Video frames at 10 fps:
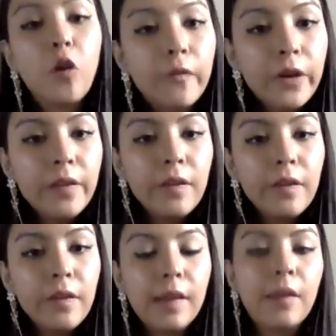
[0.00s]
confidence
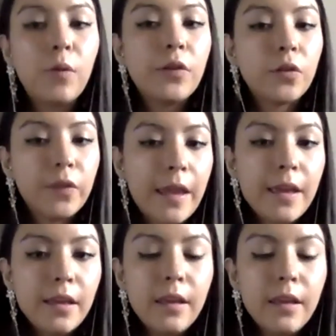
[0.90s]
in that what you're
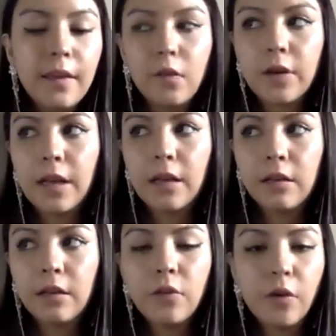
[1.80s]
saying is gonna,
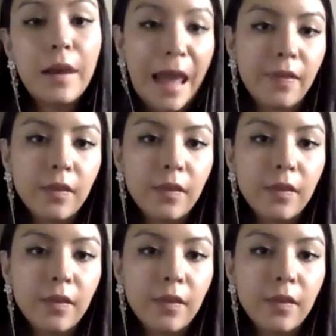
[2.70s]
land.